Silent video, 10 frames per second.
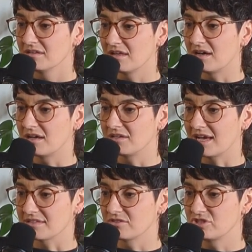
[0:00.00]

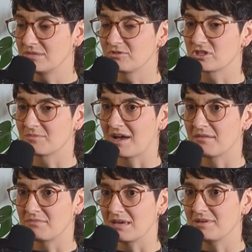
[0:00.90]
so Hebrew
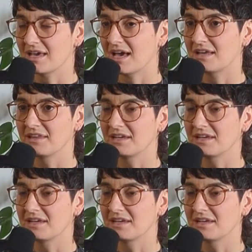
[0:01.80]
Shabbat maybe had